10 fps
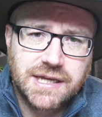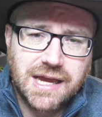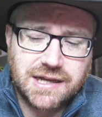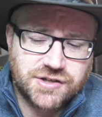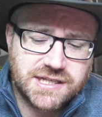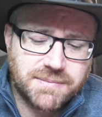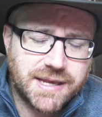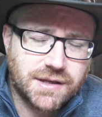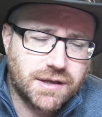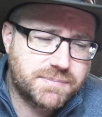I tried to
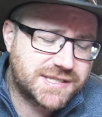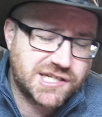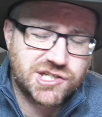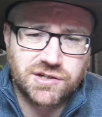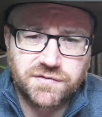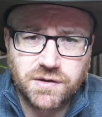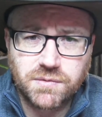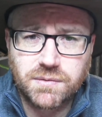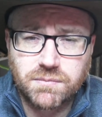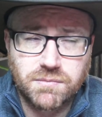make a petition a
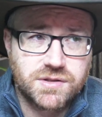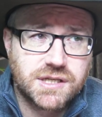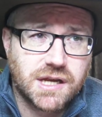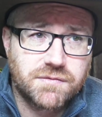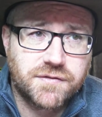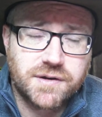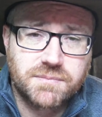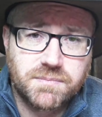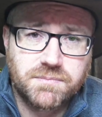few months ago for